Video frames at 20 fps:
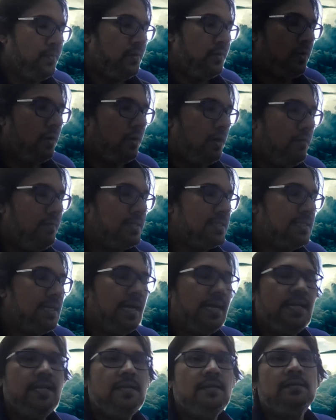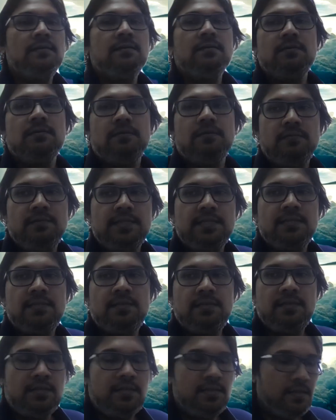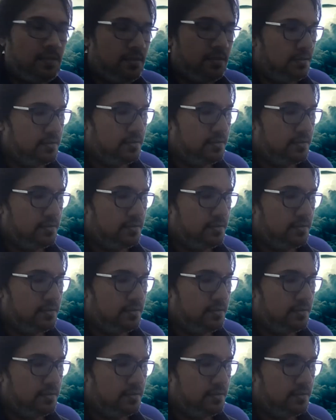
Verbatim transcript: you're always guiding you know with uh,